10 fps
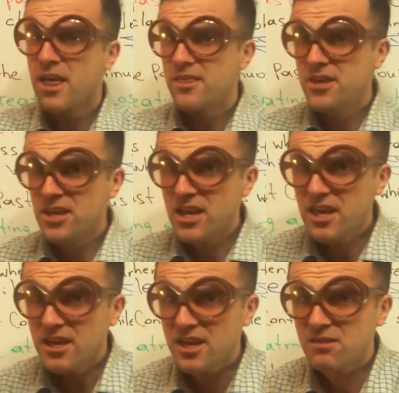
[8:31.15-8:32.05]
the
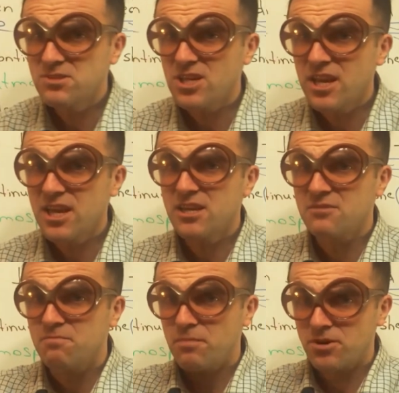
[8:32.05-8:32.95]
idioms
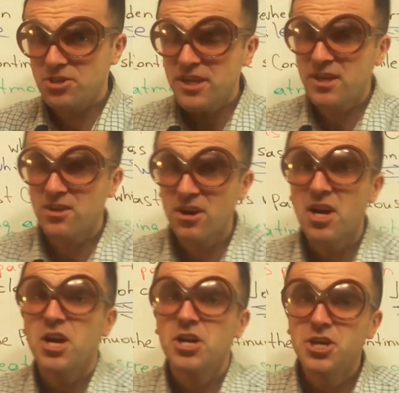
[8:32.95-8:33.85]
in
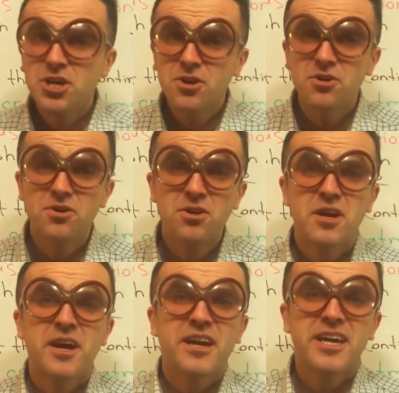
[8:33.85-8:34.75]
particular, you
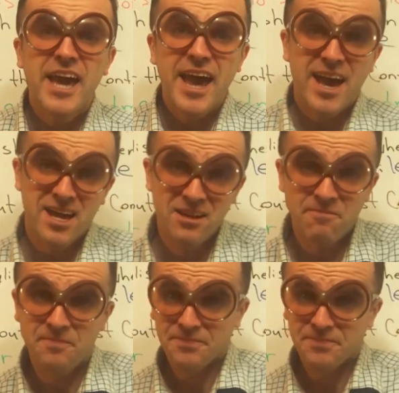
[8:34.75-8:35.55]
can